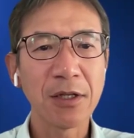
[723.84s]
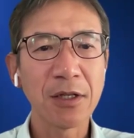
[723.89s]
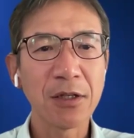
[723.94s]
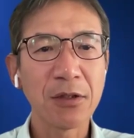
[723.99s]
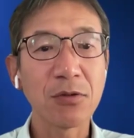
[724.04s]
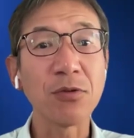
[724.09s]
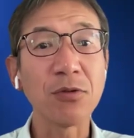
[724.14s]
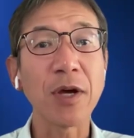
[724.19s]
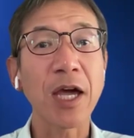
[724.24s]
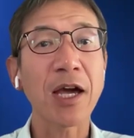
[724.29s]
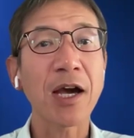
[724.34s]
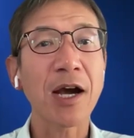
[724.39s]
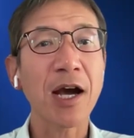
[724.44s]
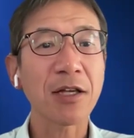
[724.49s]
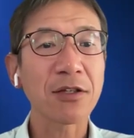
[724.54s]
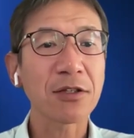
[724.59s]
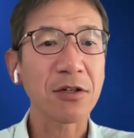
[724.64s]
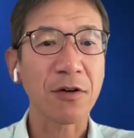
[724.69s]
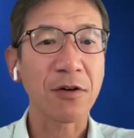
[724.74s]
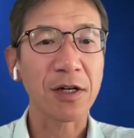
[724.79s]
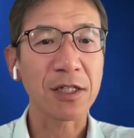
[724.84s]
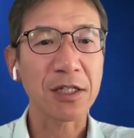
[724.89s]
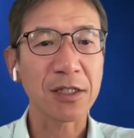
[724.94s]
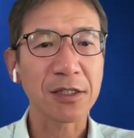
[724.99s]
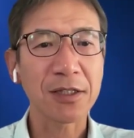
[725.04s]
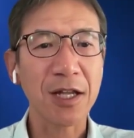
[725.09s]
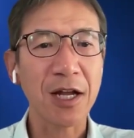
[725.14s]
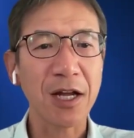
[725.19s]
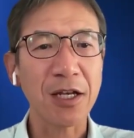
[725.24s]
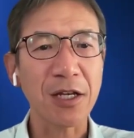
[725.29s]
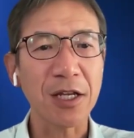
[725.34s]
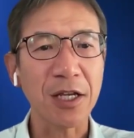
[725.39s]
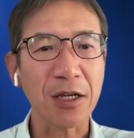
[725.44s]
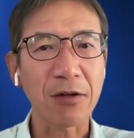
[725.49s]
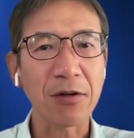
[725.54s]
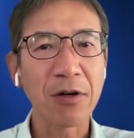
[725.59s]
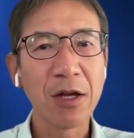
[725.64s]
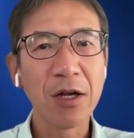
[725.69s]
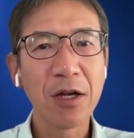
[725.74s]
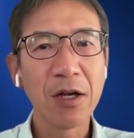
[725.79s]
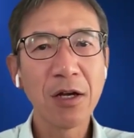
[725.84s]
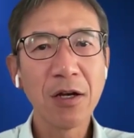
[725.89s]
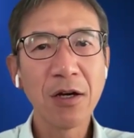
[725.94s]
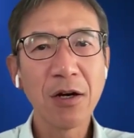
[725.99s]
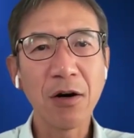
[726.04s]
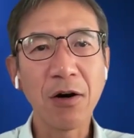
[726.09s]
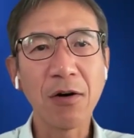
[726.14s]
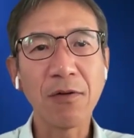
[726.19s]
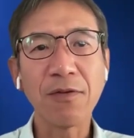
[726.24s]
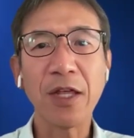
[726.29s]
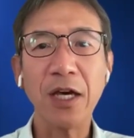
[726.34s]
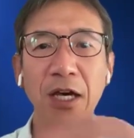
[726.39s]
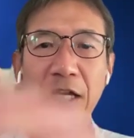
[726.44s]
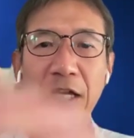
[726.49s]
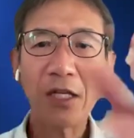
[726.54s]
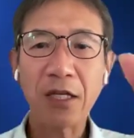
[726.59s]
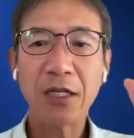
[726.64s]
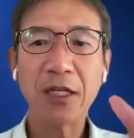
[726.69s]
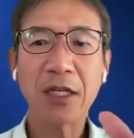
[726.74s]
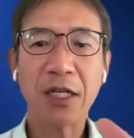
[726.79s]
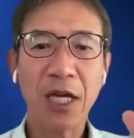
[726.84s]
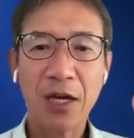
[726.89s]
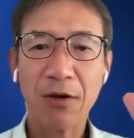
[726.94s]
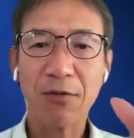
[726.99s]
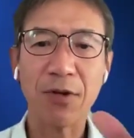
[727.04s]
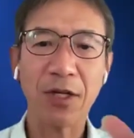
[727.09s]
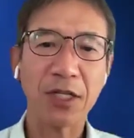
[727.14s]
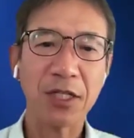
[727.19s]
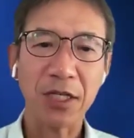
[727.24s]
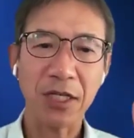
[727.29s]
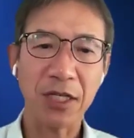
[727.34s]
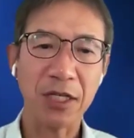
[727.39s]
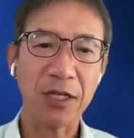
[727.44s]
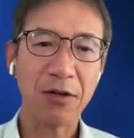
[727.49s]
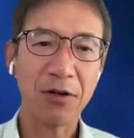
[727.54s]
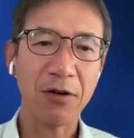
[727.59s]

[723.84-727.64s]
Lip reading: to enhance our understanding of the integrity